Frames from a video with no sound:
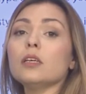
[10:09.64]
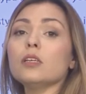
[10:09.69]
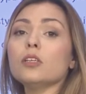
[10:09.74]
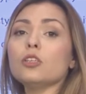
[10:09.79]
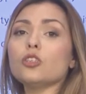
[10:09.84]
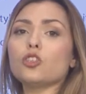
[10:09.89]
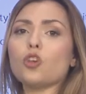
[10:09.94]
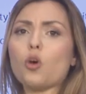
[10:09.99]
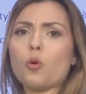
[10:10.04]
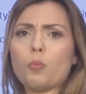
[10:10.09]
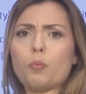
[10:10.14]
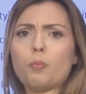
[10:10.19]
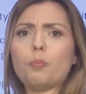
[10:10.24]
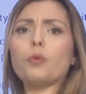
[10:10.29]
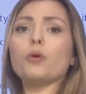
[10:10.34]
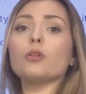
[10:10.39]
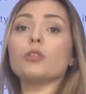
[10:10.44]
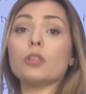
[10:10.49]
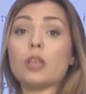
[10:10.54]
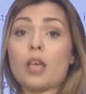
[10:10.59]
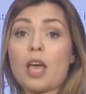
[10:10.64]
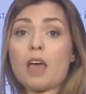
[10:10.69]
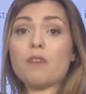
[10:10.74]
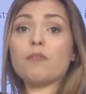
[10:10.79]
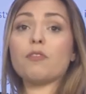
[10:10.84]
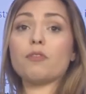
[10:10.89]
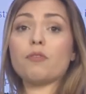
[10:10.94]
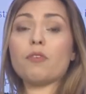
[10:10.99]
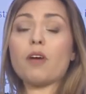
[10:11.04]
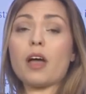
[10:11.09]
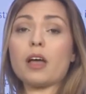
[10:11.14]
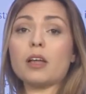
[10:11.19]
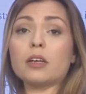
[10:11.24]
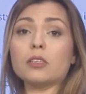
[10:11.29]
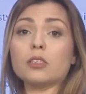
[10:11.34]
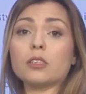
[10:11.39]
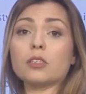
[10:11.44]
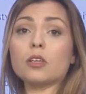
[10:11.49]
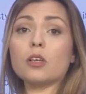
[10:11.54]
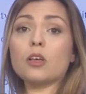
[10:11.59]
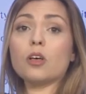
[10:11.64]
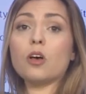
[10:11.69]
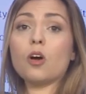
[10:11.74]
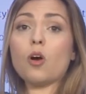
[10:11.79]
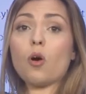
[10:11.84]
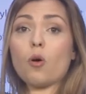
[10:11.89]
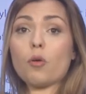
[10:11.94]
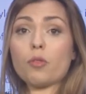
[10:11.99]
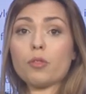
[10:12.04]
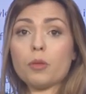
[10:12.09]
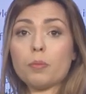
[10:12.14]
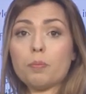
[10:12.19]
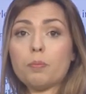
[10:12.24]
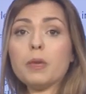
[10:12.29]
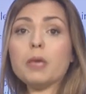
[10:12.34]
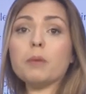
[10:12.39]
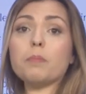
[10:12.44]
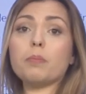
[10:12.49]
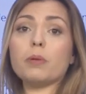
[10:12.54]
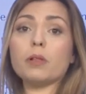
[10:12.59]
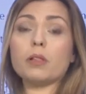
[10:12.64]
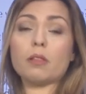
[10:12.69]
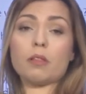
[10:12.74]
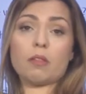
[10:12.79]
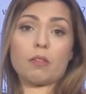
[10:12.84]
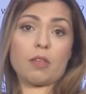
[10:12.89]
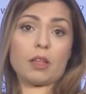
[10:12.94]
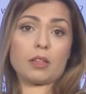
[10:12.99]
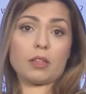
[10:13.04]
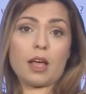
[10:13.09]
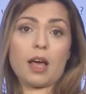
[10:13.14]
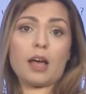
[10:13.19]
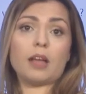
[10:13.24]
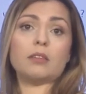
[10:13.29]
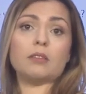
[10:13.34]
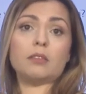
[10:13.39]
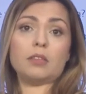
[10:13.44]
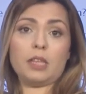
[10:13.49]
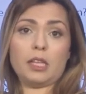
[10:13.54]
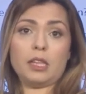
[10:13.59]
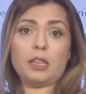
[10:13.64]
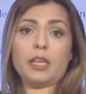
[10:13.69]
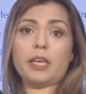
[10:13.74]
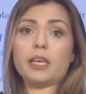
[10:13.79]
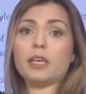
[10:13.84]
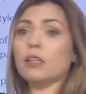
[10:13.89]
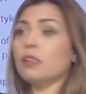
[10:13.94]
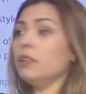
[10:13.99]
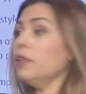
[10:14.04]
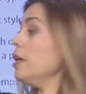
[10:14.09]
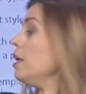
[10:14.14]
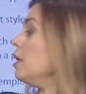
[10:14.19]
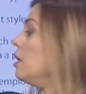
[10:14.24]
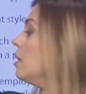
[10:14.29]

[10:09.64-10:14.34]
so put heavy fines on the people that hunt illegally,